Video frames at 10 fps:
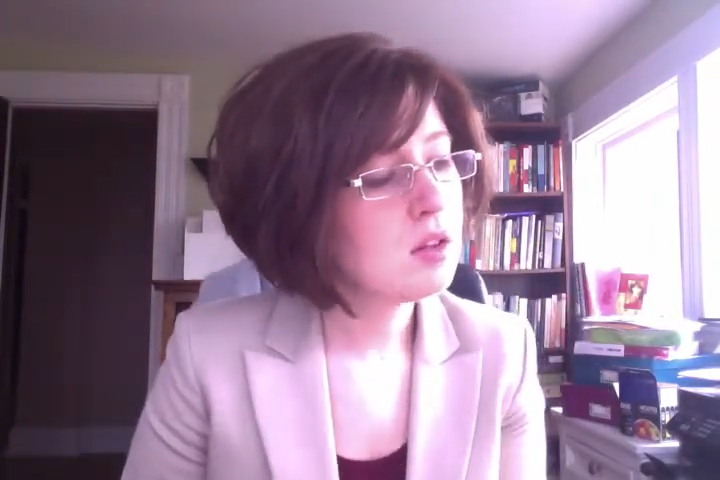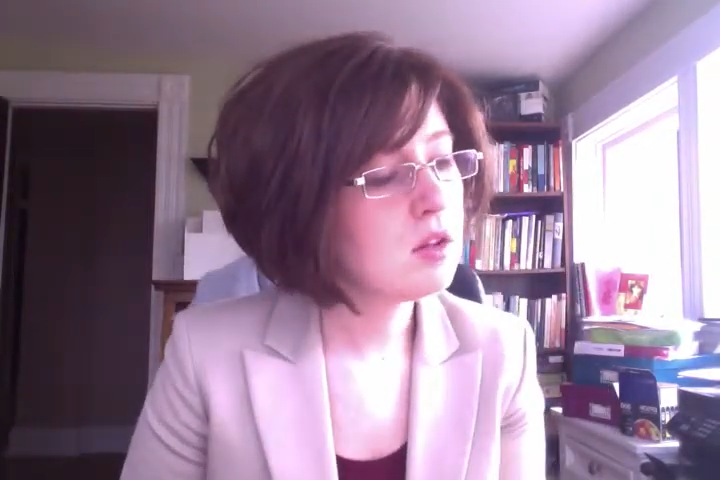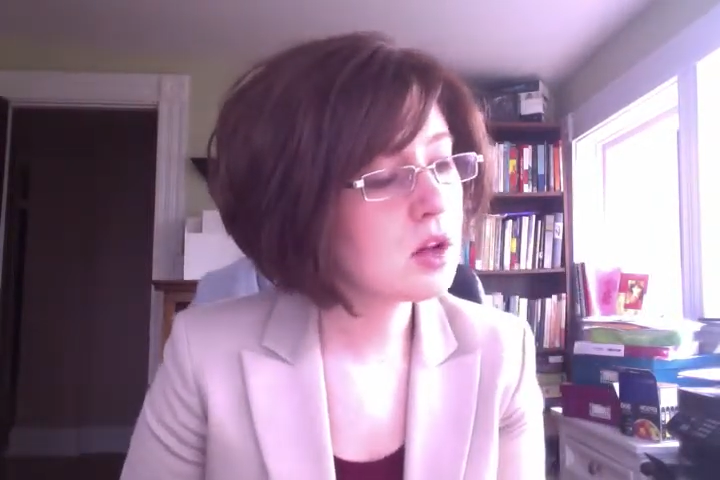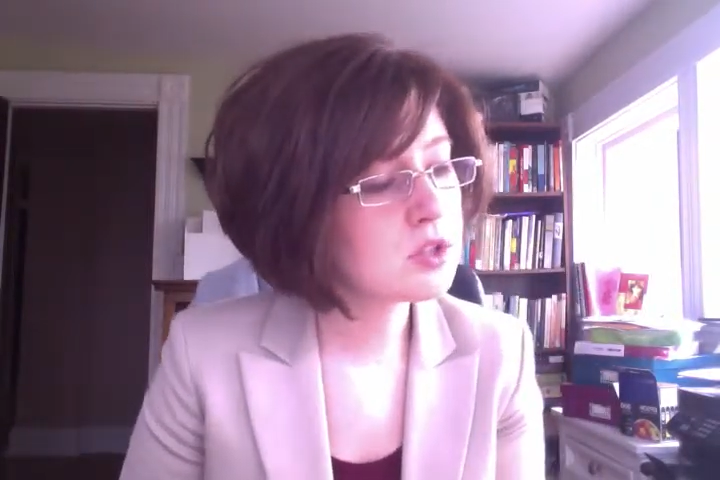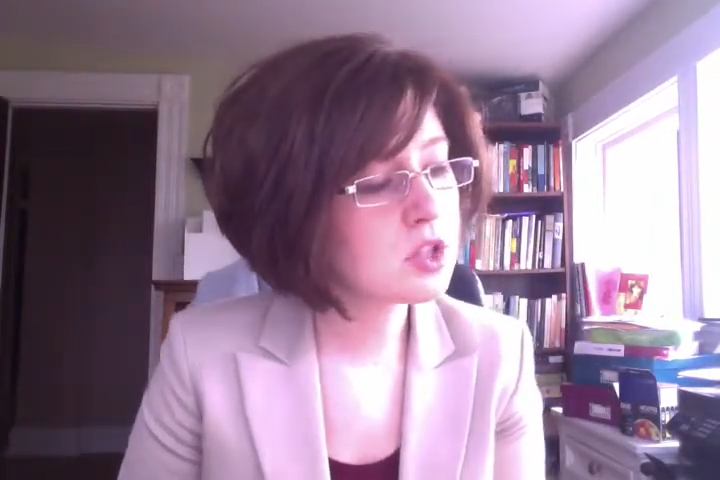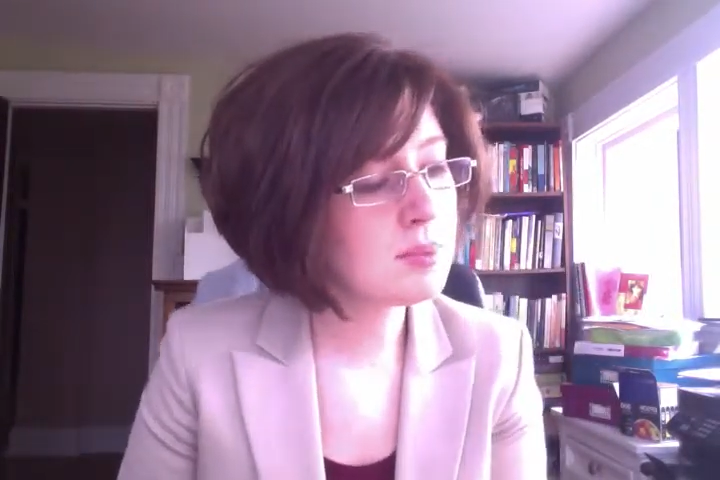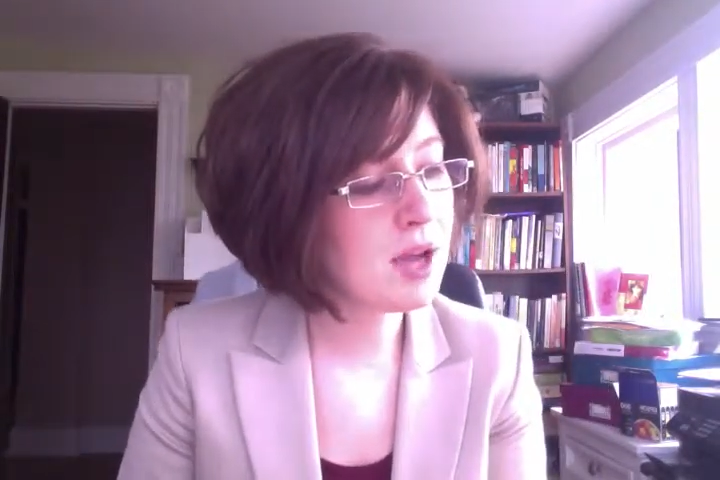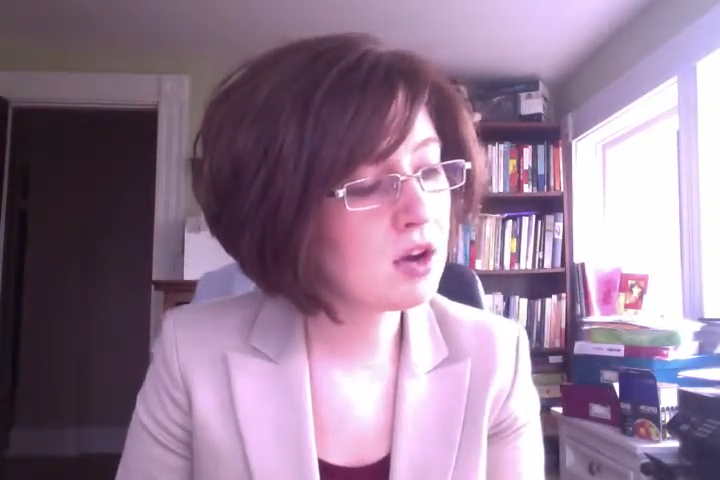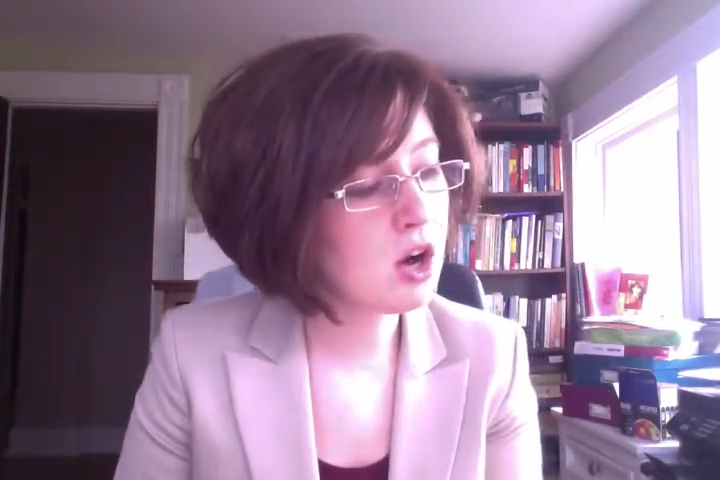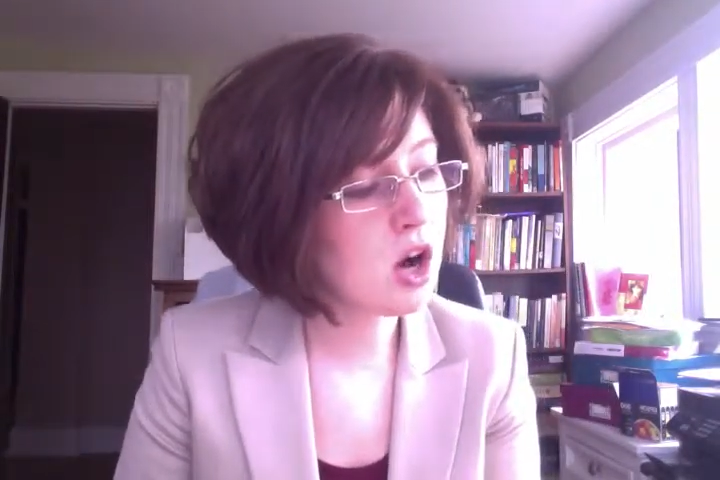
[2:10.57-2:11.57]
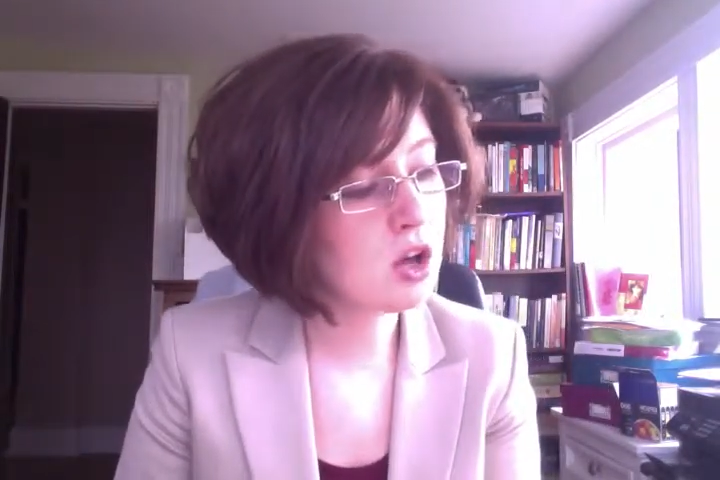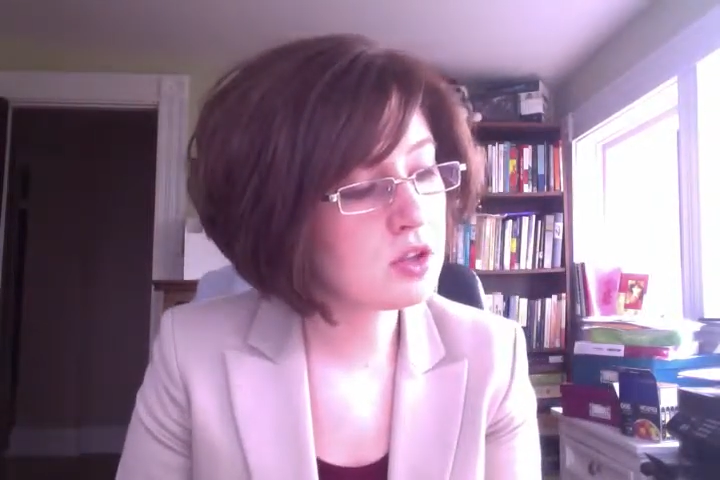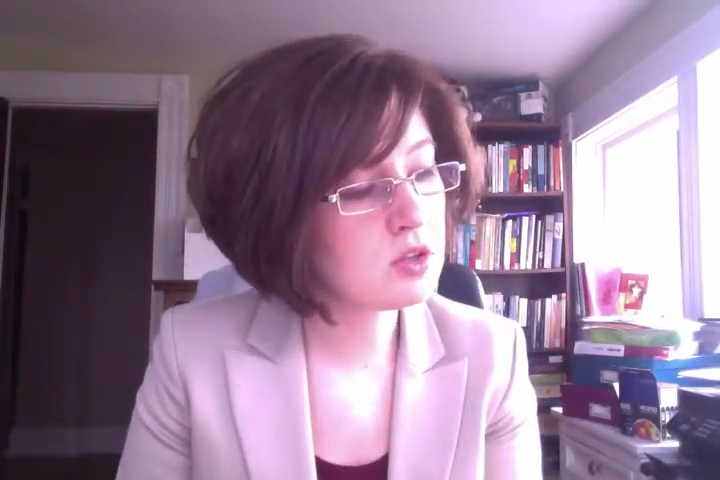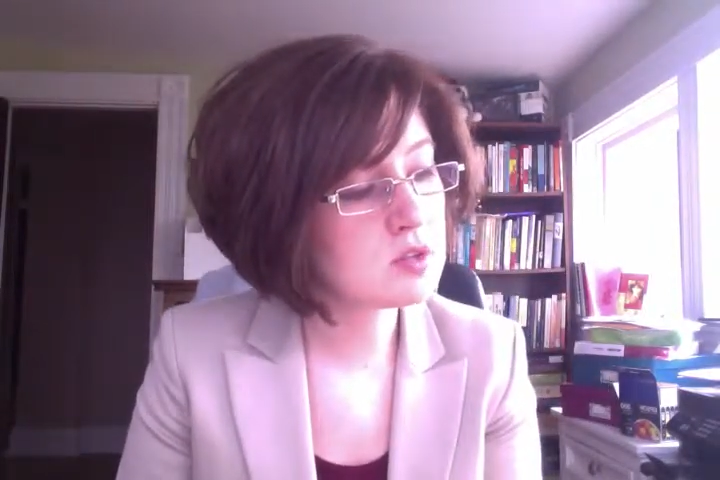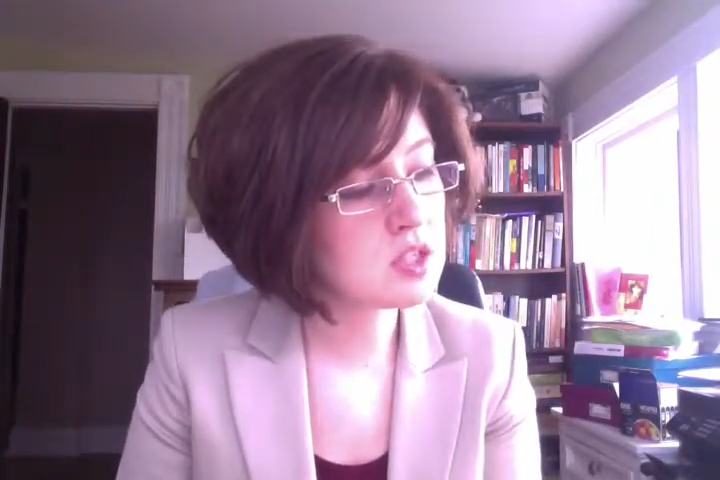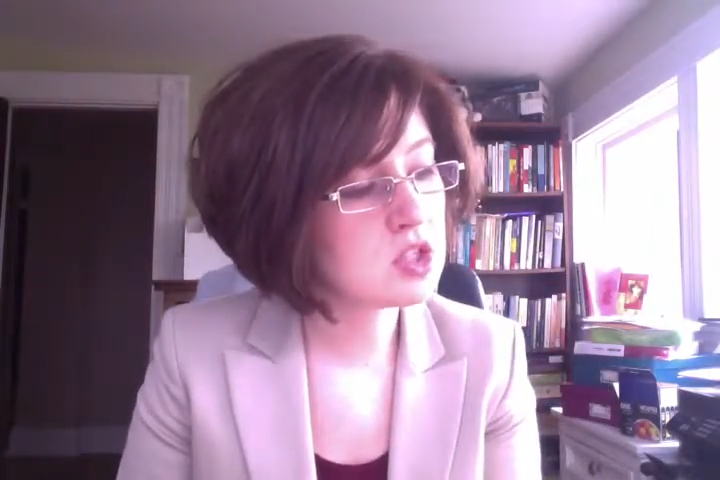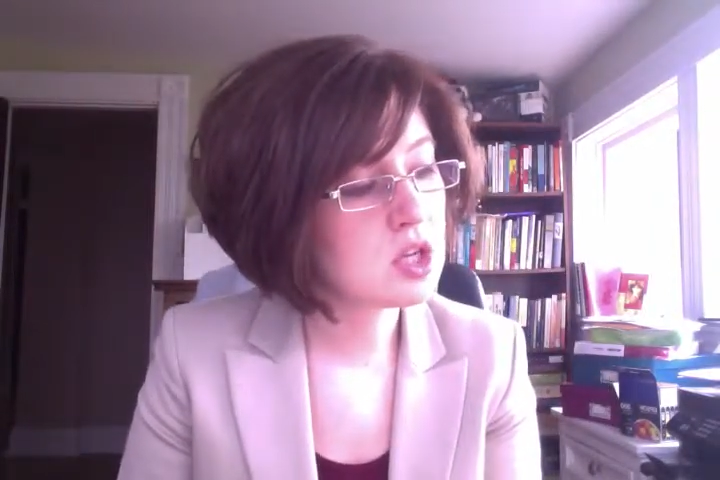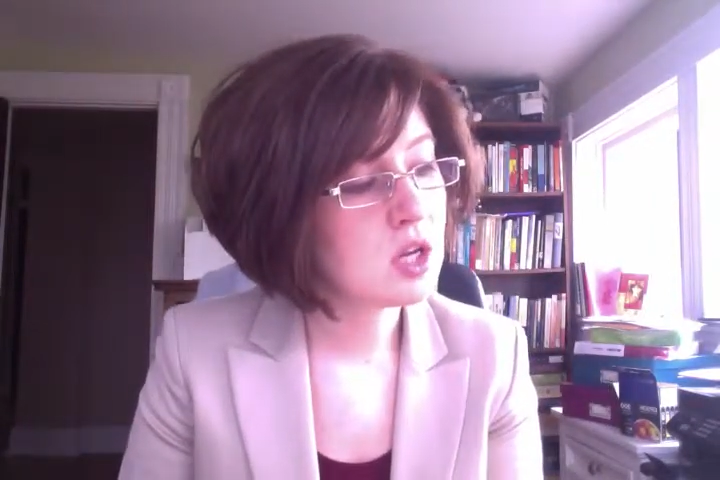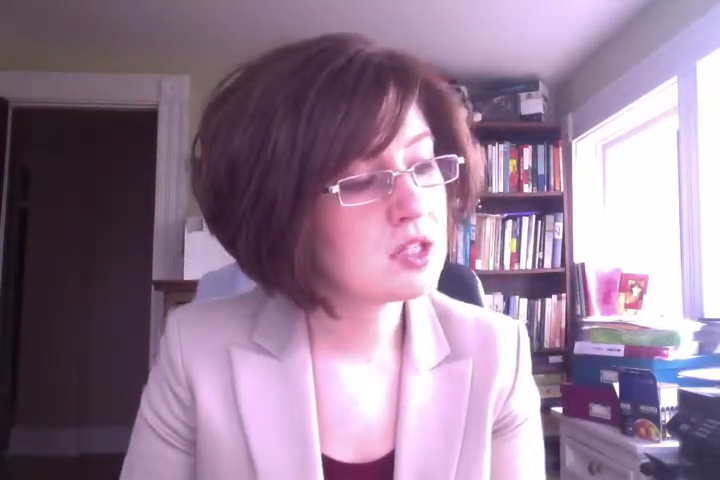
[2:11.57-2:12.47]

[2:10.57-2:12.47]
long-term alcohol usage